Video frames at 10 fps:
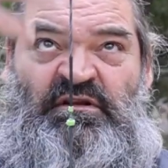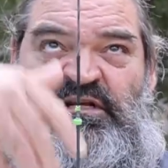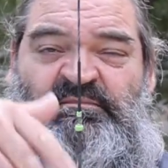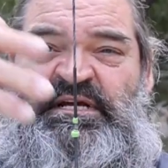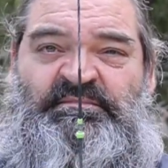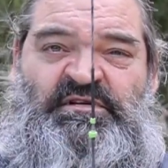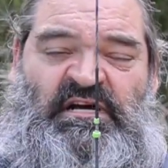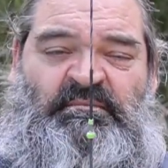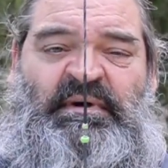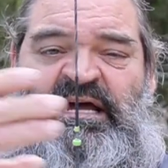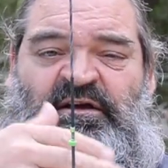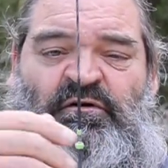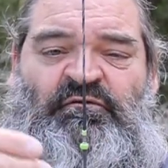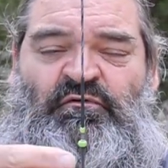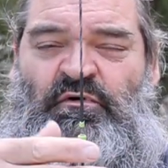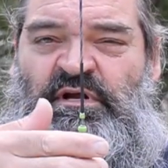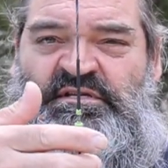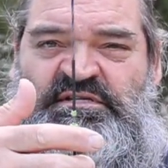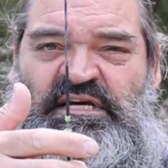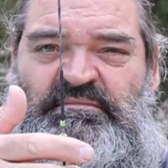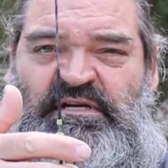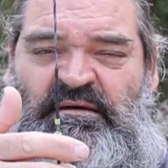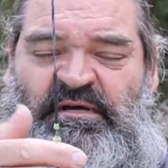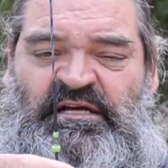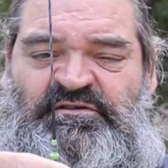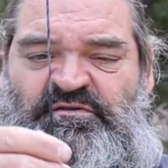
the limb tips will come back and go forward at the same time again.